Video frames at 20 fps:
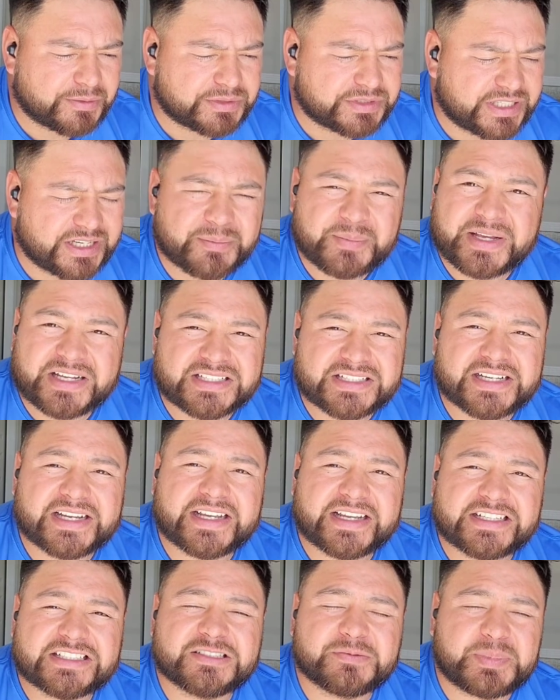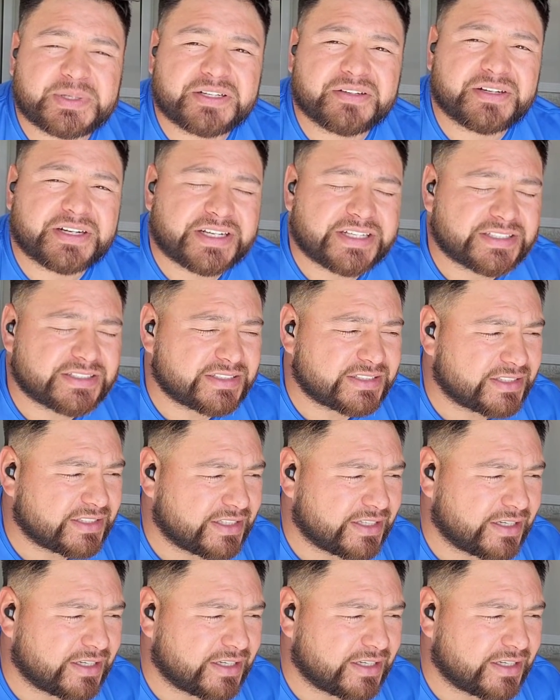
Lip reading: was an amazing experience.